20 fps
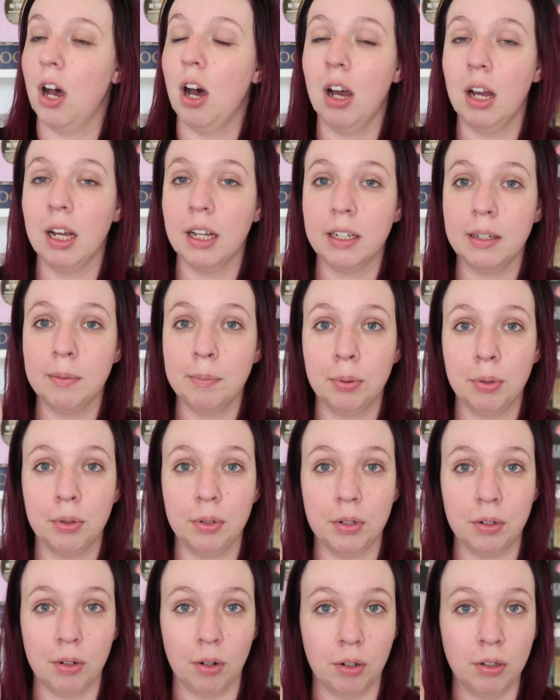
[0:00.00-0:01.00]
I can
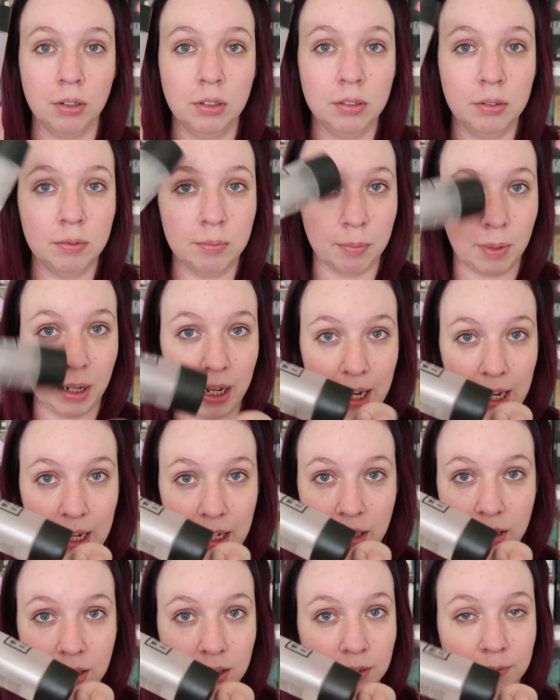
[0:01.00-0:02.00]
put it on my
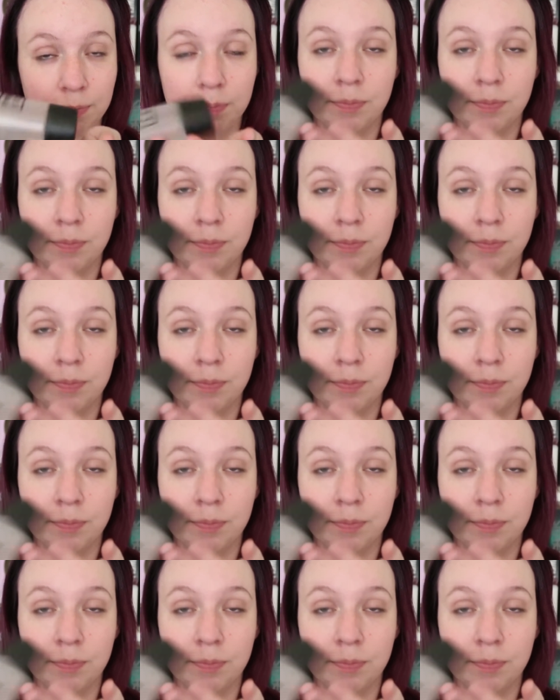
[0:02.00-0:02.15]
hand,